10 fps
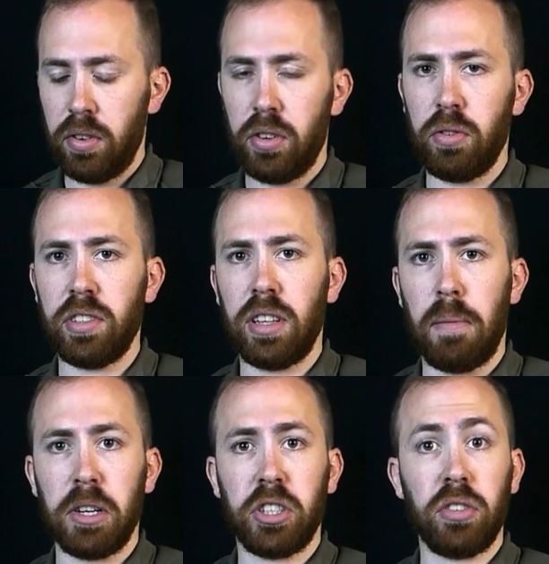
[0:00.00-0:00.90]
there isn't that
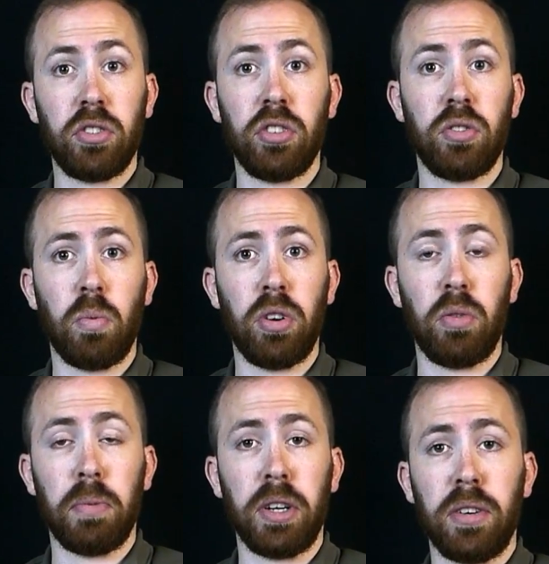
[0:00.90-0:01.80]
much. There's just the one
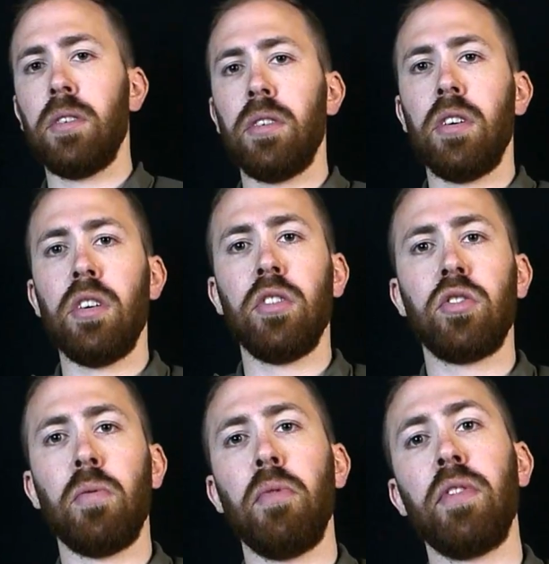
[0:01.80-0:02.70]
opening.
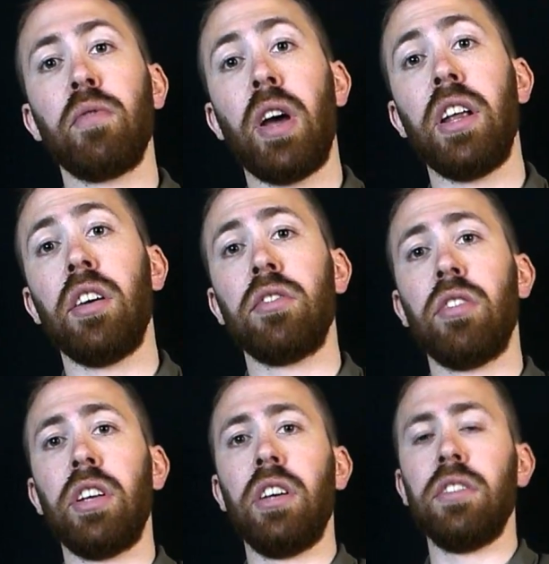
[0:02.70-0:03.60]
So moving right on to
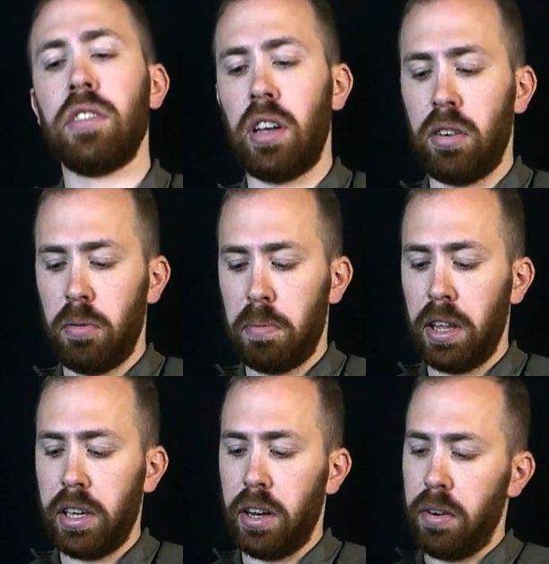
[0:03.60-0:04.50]
the inside of the
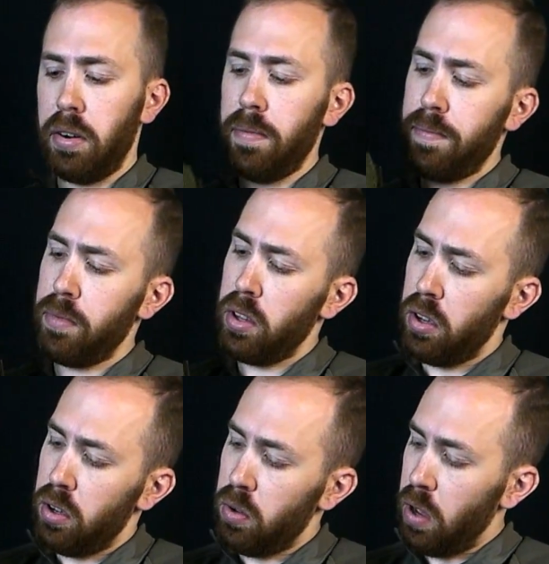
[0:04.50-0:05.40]
plate carrier,
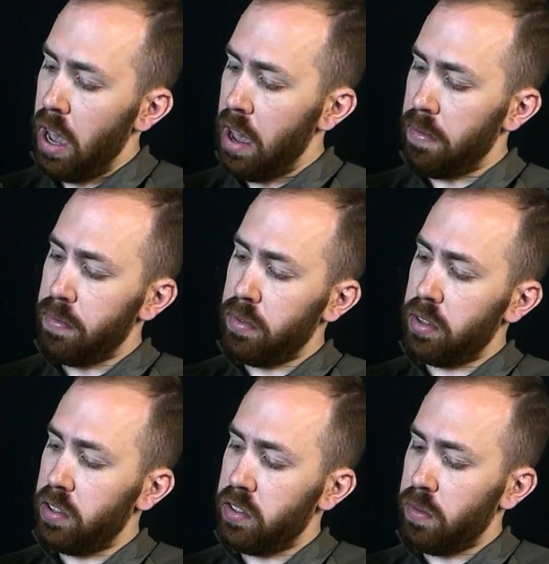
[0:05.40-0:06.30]
you have
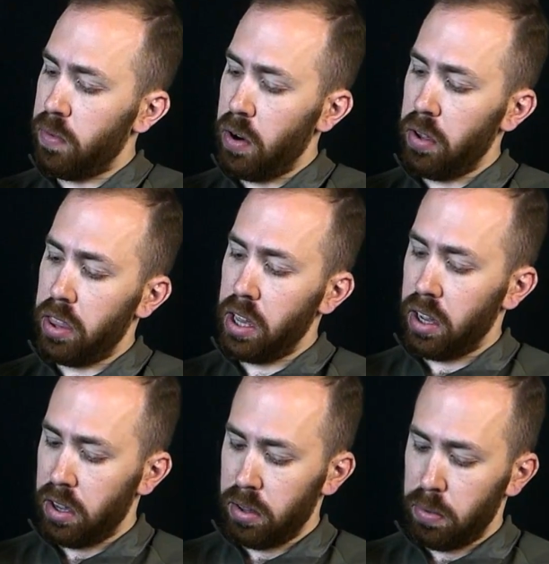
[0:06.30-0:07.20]
this very
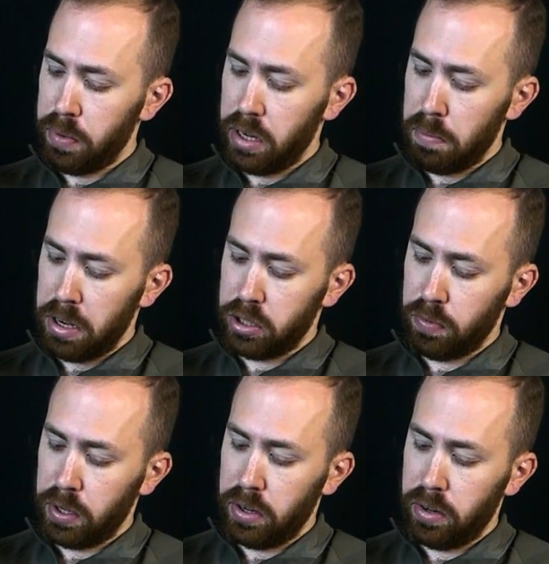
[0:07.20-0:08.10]
thick 3D mesh
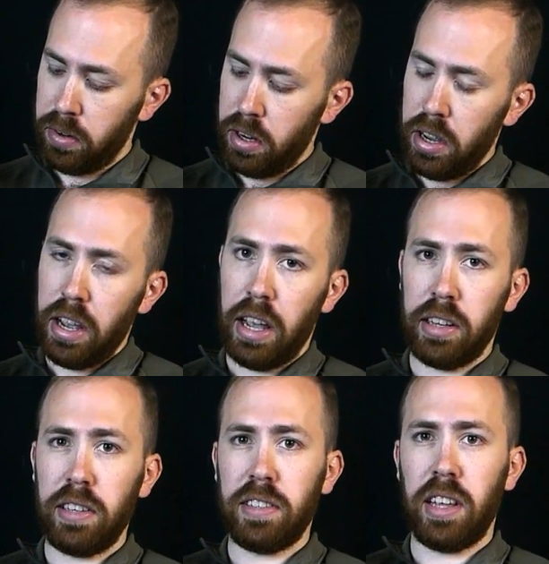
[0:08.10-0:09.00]
over here, at
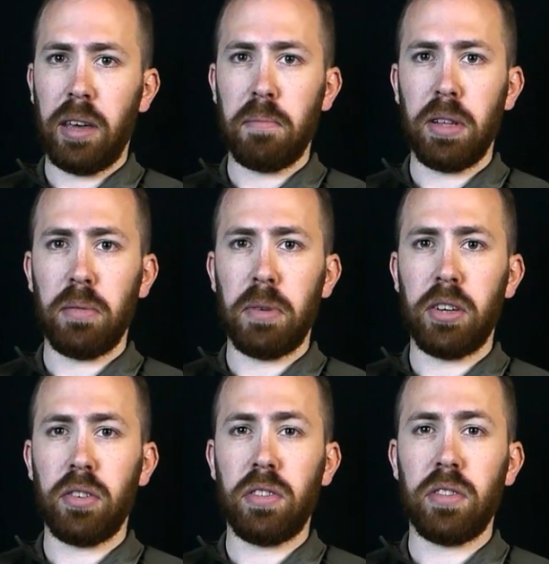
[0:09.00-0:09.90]
least 8
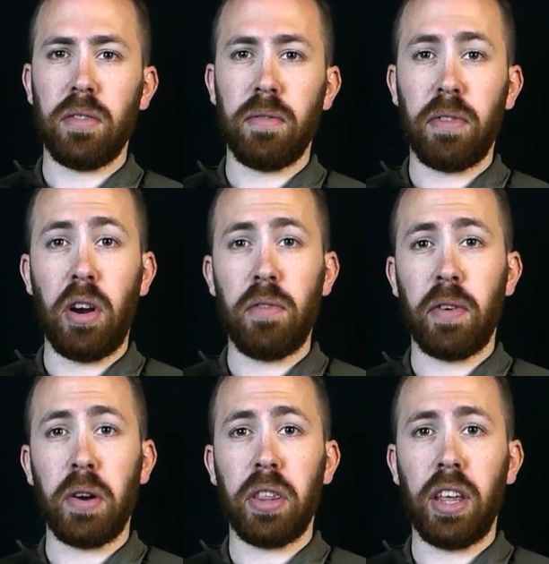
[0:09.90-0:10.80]
millimeters, very,
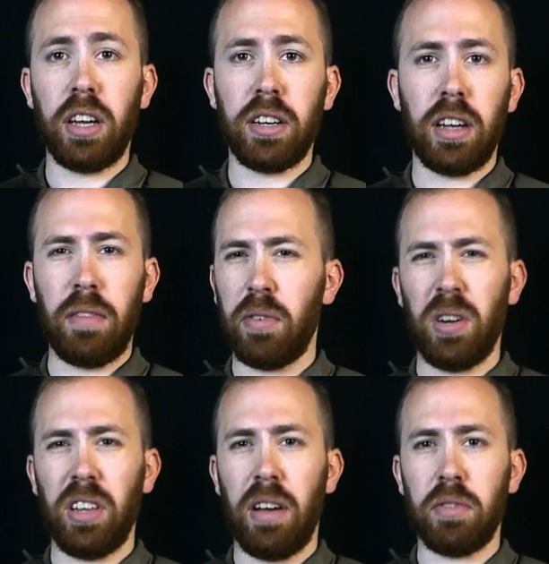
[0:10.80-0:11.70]
very thick. I've
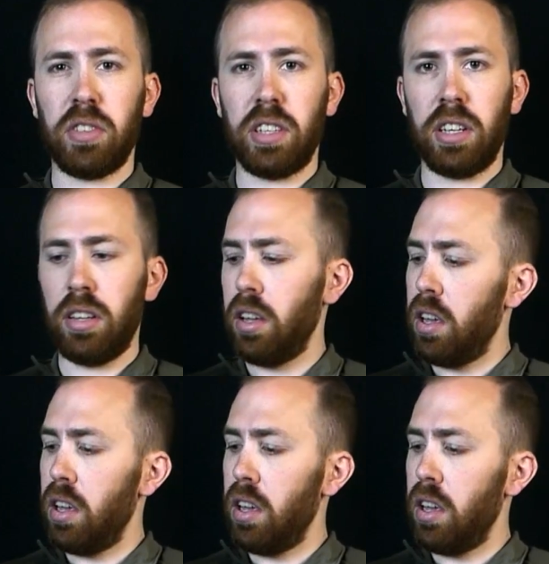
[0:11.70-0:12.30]
rarely ever seen